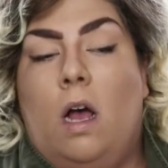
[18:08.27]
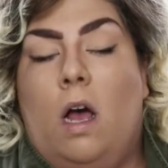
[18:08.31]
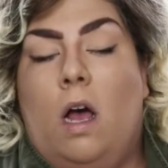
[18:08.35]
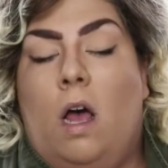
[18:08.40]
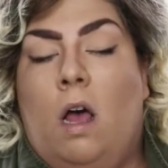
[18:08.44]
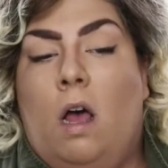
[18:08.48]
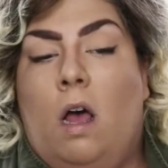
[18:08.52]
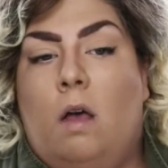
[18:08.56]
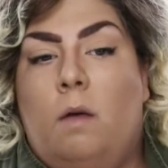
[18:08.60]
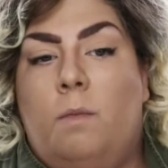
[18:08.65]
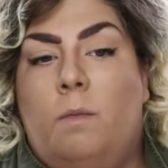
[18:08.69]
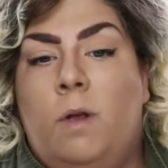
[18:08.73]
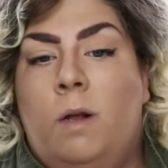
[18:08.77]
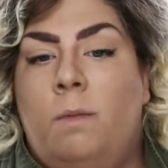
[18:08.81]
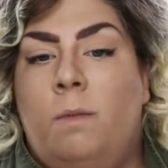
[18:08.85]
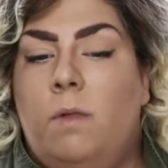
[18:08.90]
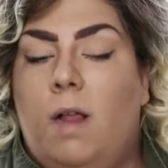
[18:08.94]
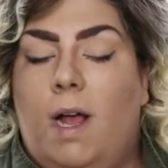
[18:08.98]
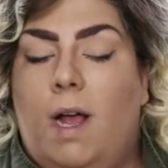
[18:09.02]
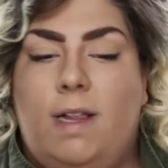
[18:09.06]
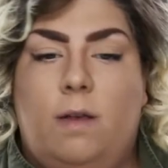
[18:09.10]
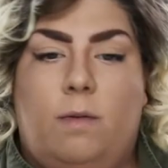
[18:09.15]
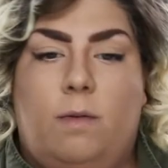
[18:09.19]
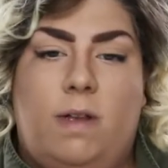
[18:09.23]
And I'm
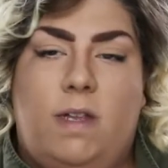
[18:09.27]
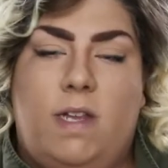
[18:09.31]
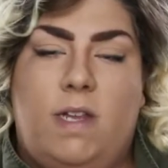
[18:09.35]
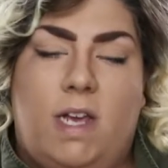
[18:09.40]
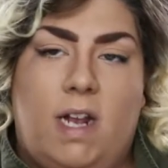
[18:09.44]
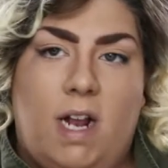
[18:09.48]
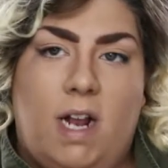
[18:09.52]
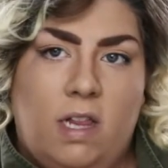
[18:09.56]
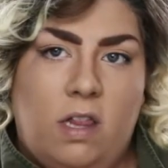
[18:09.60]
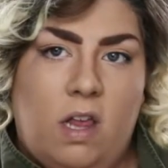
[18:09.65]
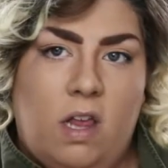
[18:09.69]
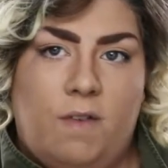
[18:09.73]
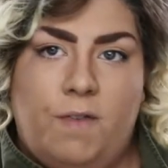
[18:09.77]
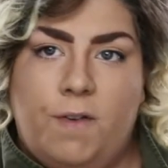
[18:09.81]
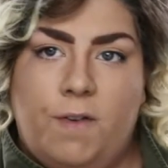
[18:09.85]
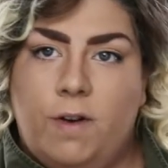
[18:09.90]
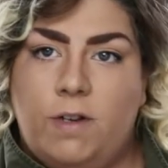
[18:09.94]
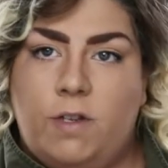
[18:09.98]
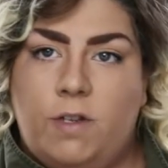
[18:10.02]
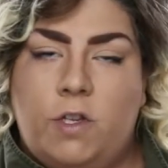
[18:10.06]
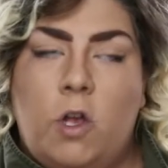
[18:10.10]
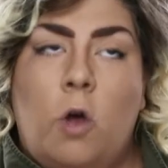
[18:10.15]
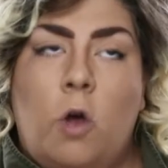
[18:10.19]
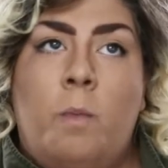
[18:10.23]
glad that we did. I love
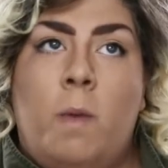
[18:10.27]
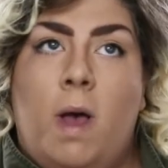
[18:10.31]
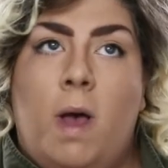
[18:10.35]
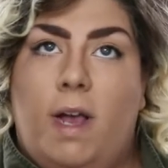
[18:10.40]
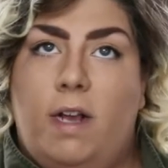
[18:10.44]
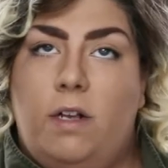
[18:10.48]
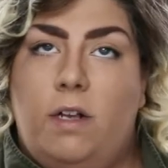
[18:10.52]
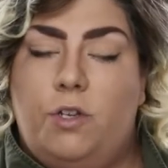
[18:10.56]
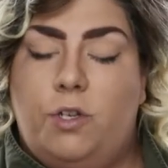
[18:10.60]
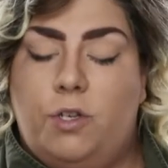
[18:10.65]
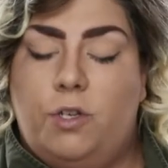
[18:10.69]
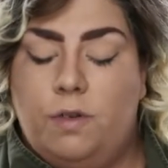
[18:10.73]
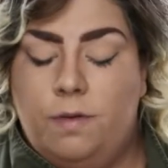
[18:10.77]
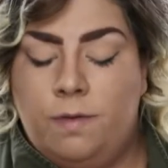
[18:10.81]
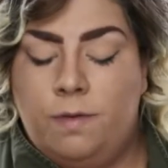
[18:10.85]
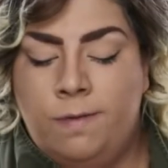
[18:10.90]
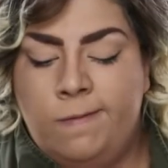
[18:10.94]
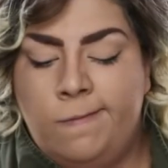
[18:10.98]
her so much.